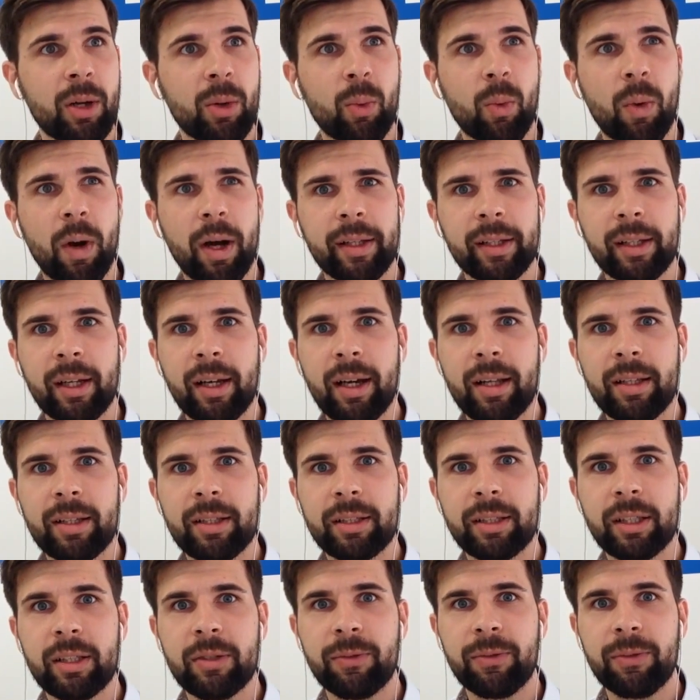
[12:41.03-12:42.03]

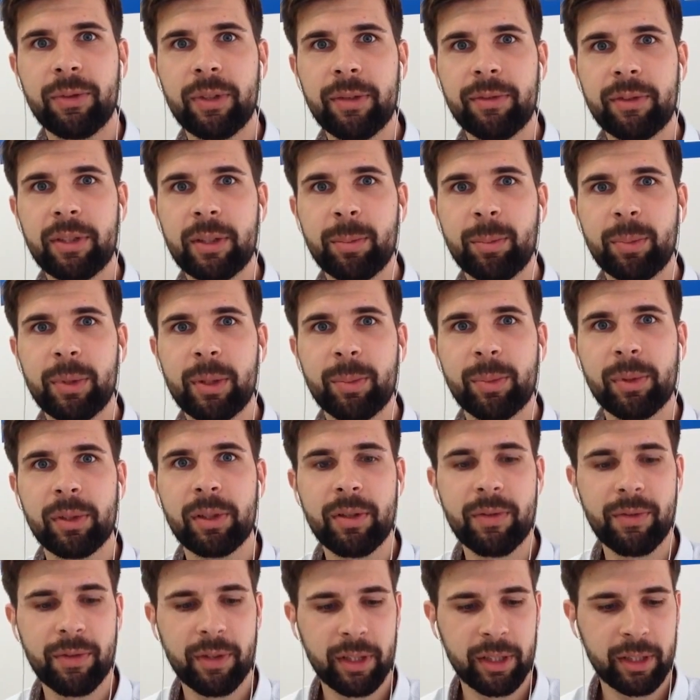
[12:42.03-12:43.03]
150
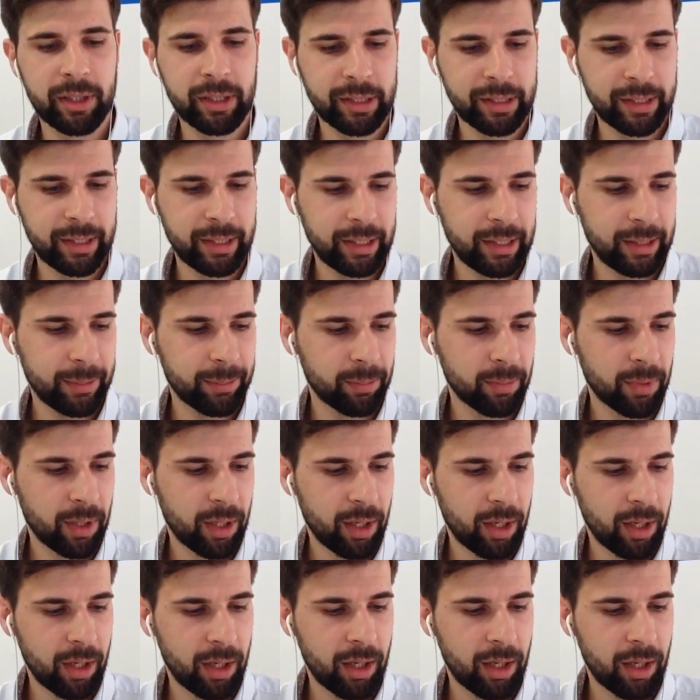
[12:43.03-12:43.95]
people in their team.